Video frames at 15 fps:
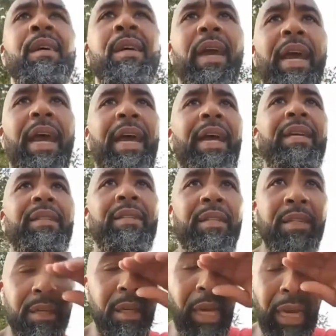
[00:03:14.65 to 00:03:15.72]
as
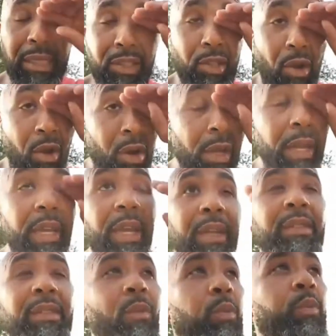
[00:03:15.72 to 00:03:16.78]
I saw it as
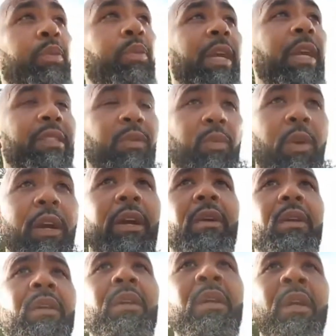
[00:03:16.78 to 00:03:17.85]
a place where
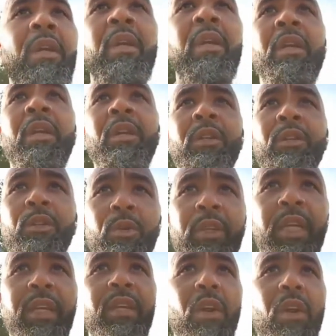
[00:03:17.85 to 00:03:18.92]
you
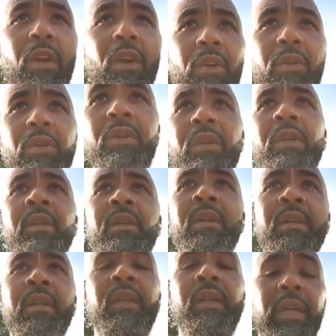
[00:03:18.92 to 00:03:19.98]
can earn
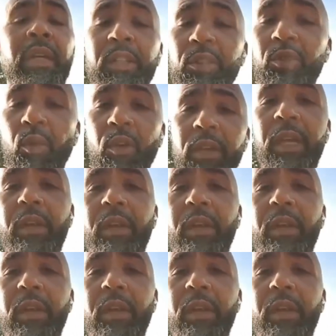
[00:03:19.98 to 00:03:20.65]
extraordinary